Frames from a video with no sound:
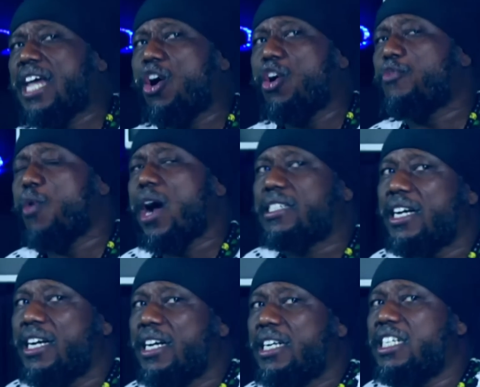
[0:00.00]
of what?
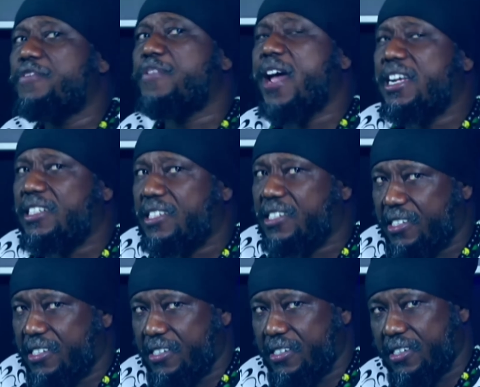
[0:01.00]

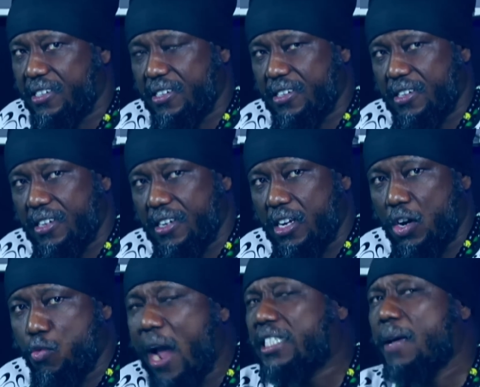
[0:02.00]
Defense.
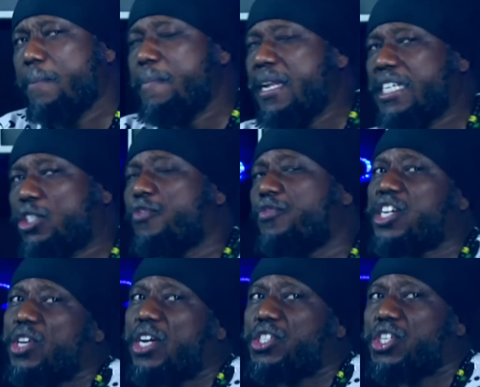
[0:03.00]
Where's the minister of
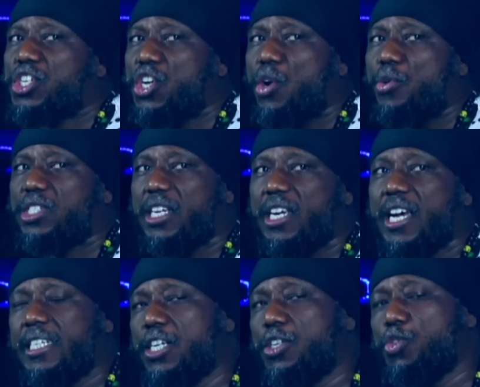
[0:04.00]
national security?
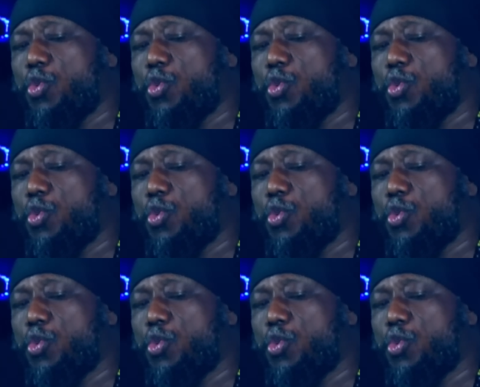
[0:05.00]
Did you